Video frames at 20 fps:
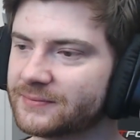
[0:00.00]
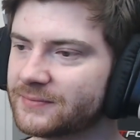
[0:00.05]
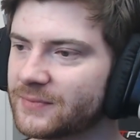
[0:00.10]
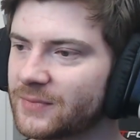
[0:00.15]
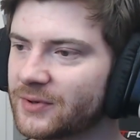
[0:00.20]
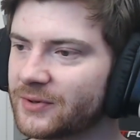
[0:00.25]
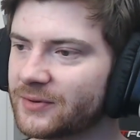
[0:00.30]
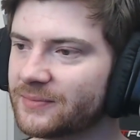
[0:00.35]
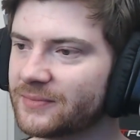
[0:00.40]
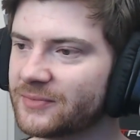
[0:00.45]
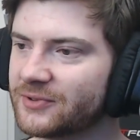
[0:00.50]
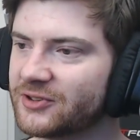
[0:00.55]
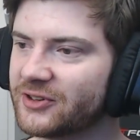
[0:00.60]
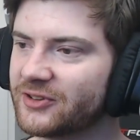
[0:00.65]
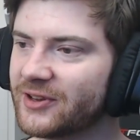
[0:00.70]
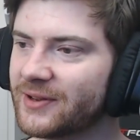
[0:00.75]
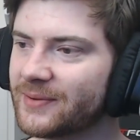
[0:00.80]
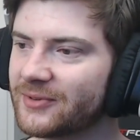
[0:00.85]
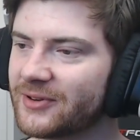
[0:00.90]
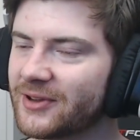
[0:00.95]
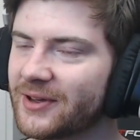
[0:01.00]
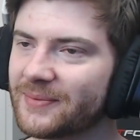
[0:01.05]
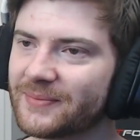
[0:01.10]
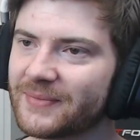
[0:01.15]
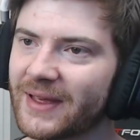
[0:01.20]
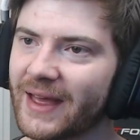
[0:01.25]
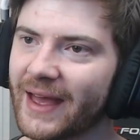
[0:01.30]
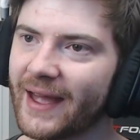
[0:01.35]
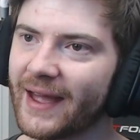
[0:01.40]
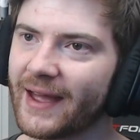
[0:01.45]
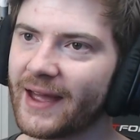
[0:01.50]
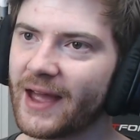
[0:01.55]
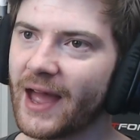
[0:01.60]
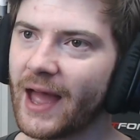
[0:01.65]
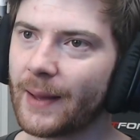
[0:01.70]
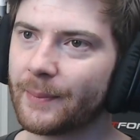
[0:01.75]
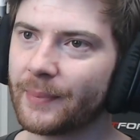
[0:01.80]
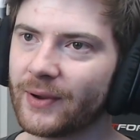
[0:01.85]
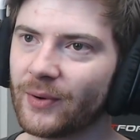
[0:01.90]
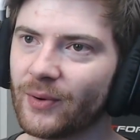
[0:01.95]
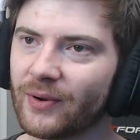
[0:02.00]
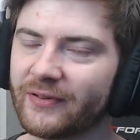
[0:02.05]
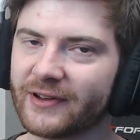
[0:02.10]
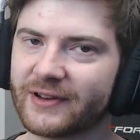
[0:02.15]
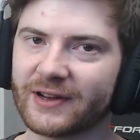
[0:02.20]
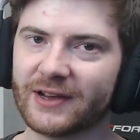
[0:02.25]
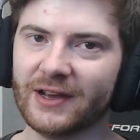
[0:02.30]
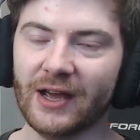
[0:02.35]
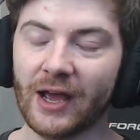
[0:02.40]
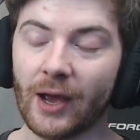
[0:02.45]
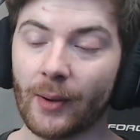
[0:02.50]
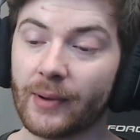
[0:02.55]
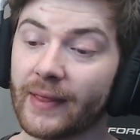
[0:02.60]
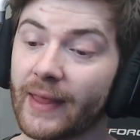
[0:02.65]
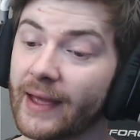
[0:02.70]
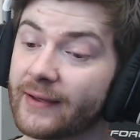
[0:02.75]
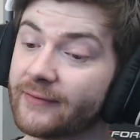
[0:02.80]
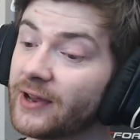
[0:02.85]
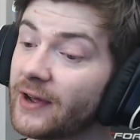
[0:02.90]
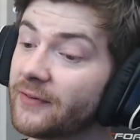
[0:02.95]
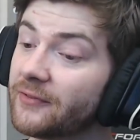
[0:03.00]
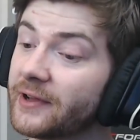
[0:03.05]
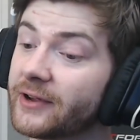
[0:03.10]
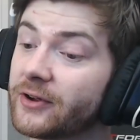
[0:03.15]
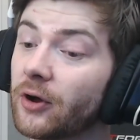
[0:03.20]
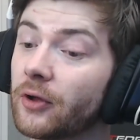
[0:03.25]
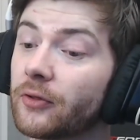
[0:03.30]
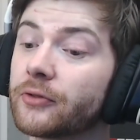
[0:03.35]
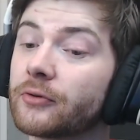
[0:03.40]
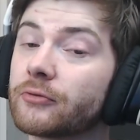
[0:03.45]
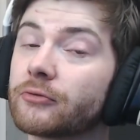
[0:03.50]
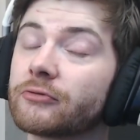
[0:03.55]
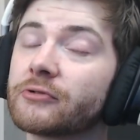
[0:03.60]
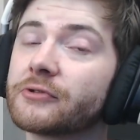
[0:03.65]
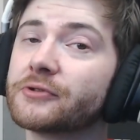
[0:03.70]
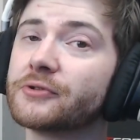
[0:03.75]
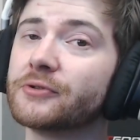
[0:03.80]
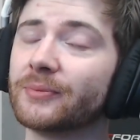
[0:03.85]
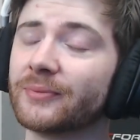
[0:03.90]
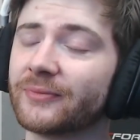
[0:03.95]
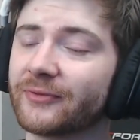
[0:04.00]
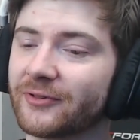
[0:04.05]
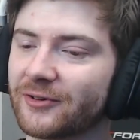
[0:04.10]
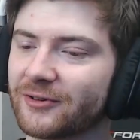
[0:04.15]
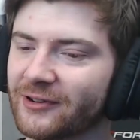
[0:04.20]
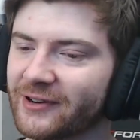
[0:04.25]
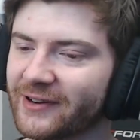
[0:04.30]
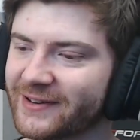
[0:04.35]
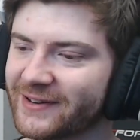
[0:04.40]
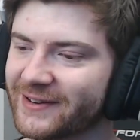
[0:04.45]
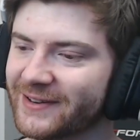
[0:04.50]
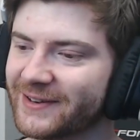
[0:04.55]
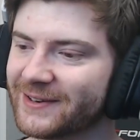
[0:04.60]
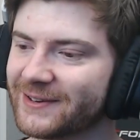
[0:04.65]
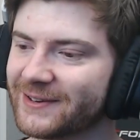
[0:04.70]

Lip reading: Well, she seems happy with it. I mean, they've definitely got the room for it.